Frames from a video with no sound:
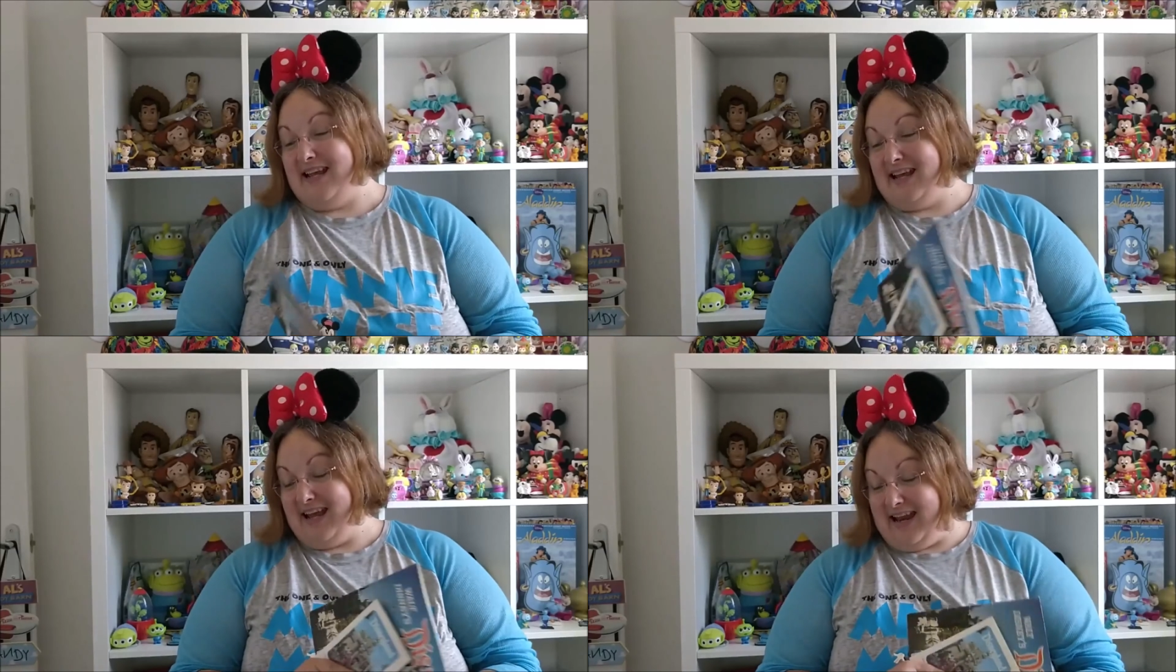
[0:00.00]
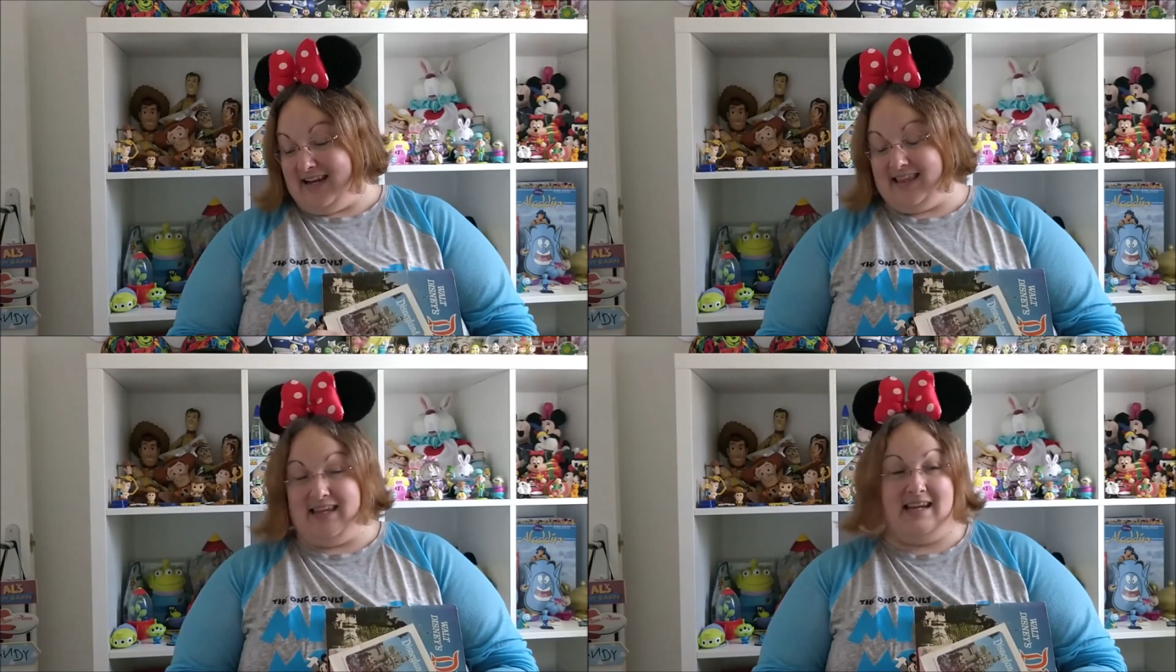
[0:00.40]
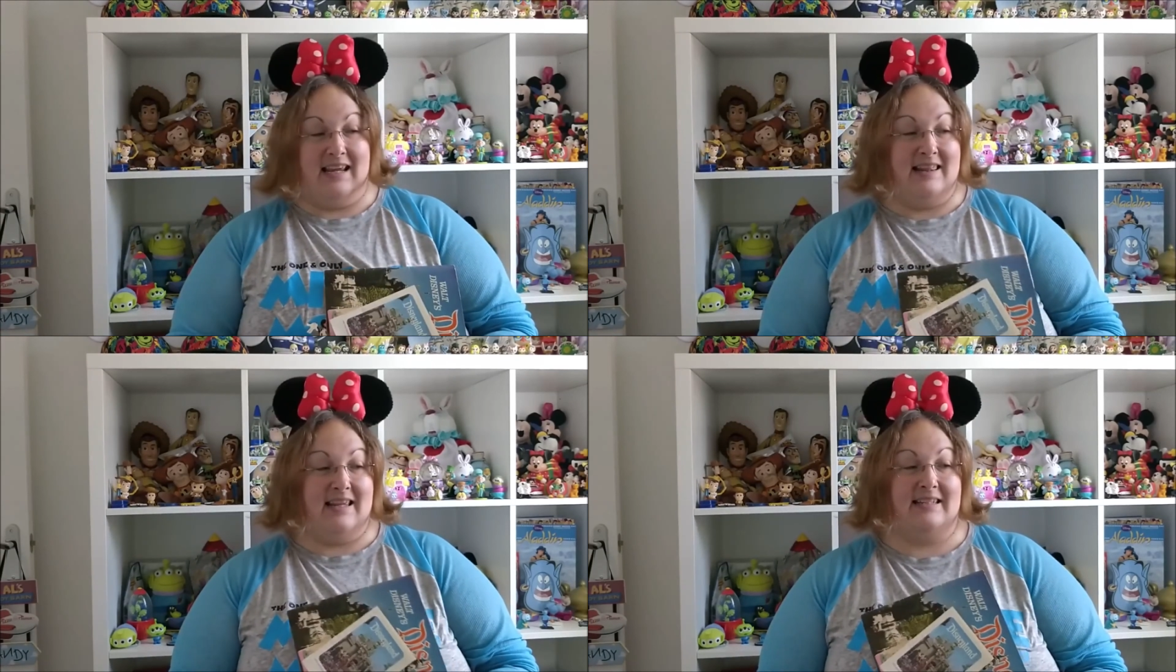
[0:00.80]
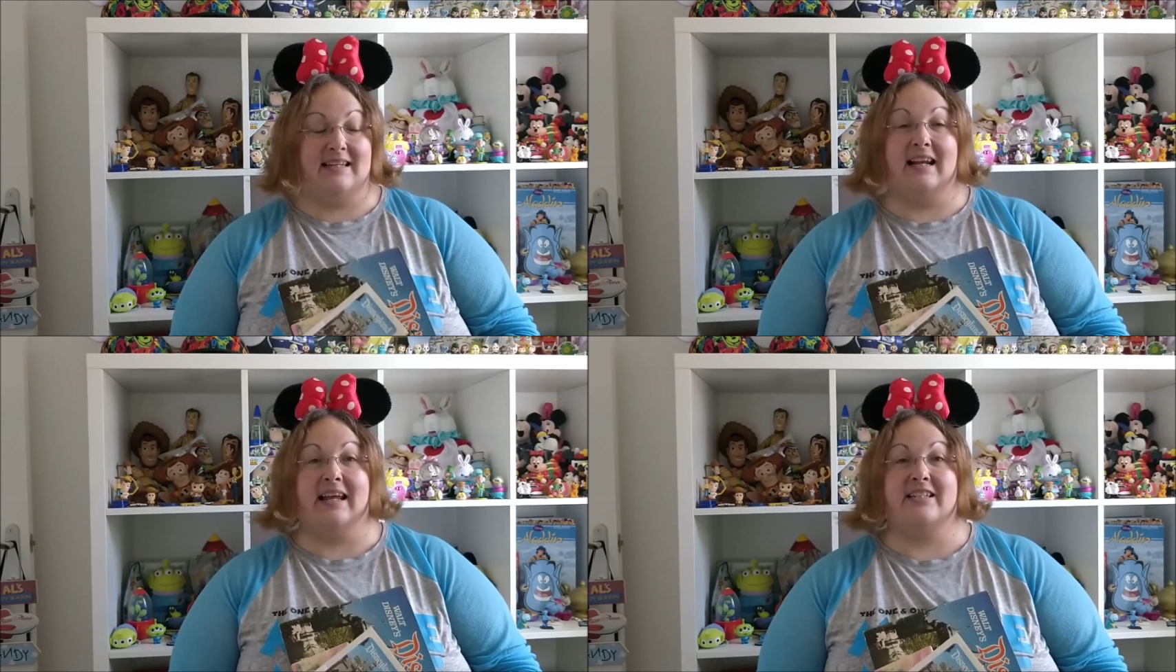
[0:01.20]
there anything in this
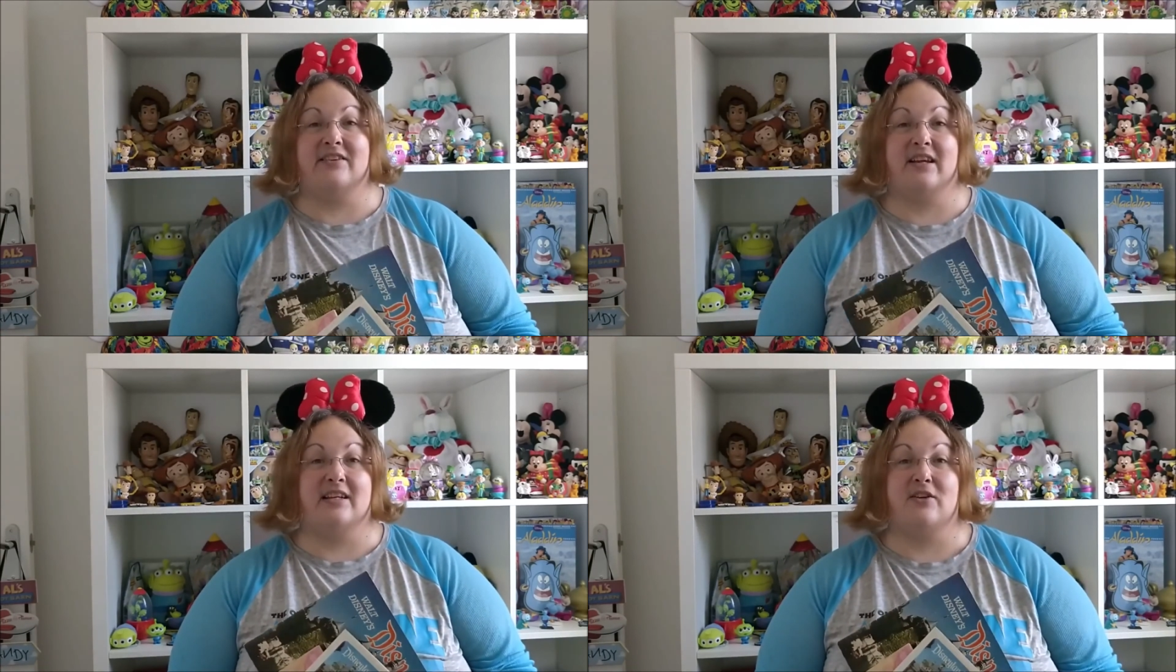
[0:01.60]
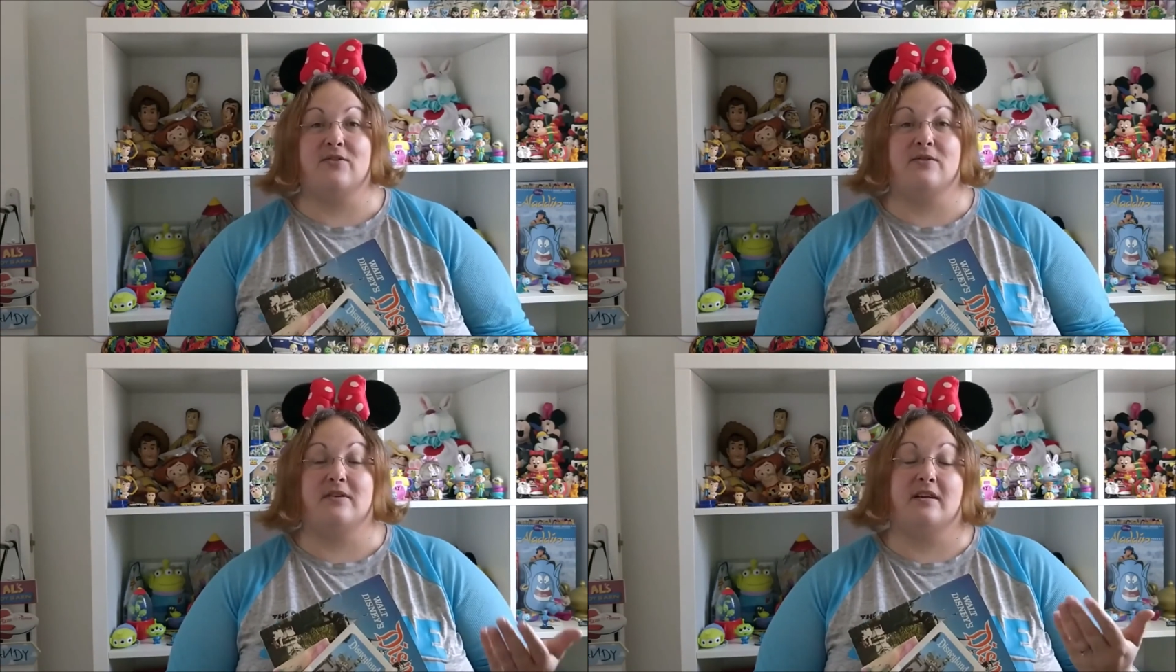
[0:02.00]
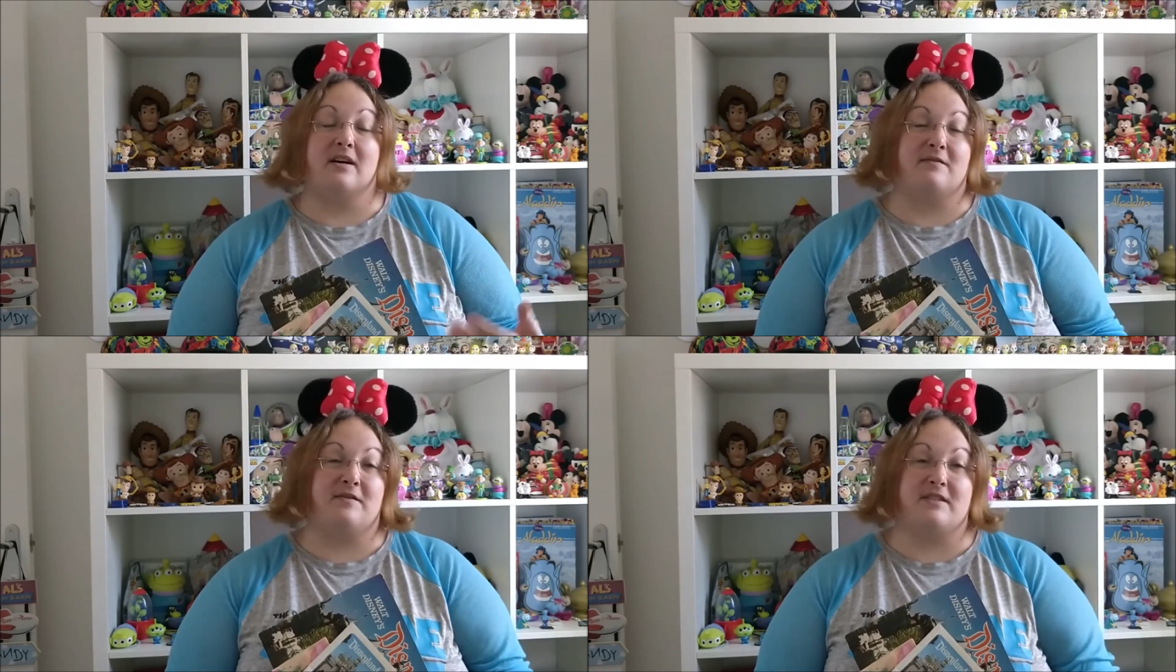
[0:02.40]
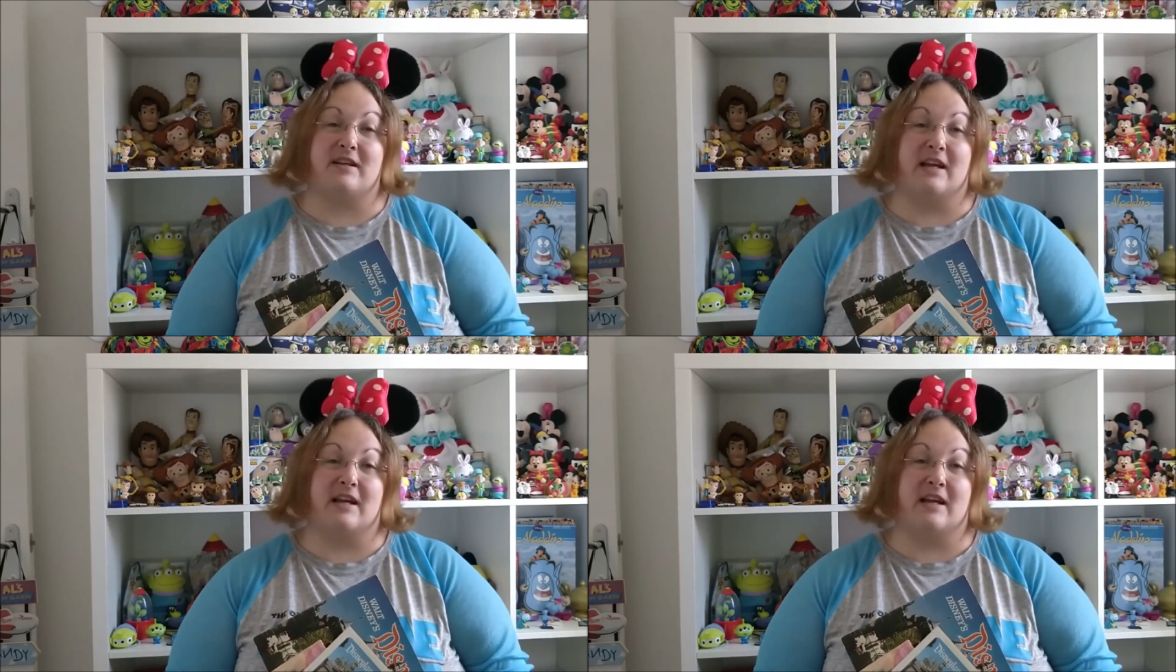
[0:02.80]
collection that you loved,